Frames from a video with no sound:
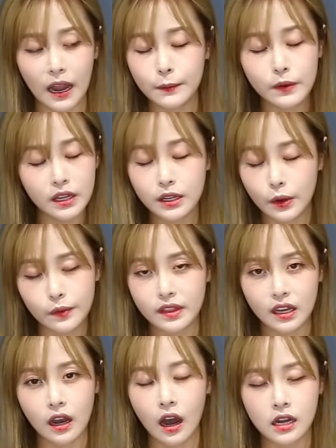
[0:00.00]
I really don't
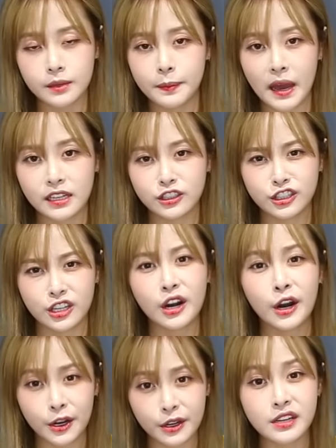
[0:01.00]
think cotton pads should
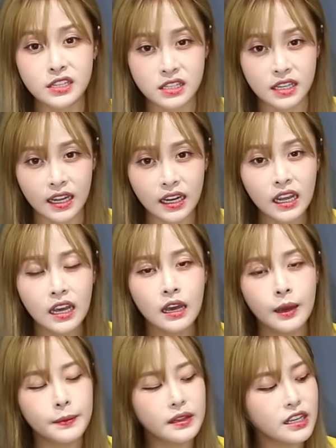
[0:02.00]
hurt your skin,
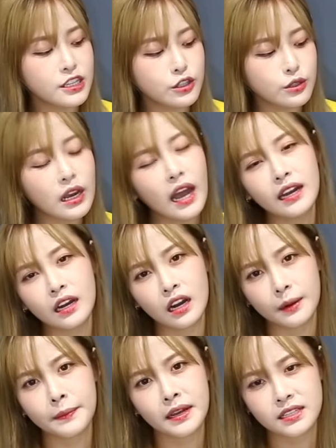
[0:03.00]
but these 2 kind of
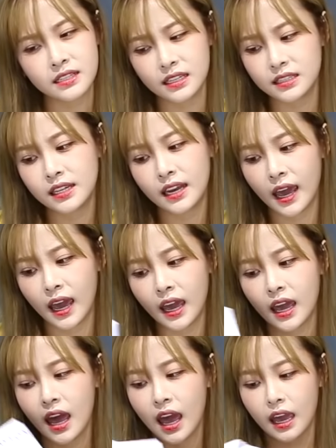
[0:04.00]
hurt my skin today.